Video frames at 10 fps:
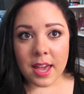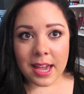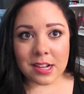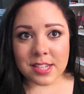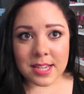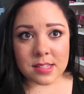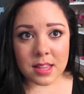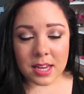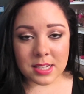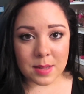hair ties a
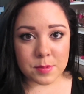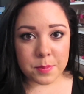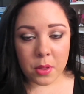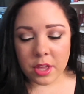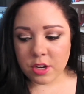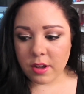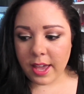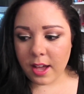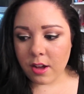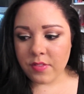lot of times pull on your
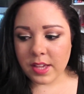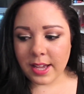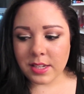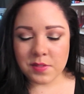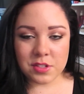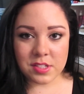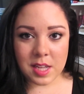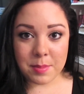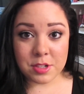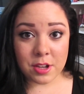hair and they kind of just
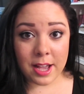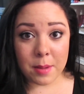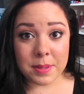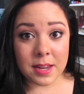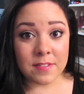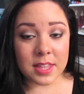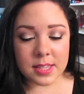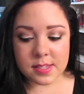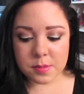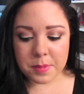damage your hair, but I feel
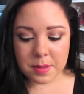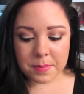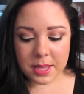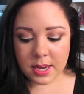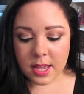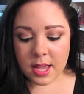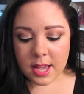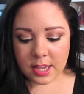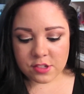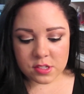like the Spin Pin
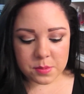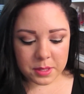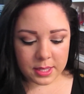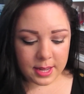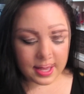is just really nice.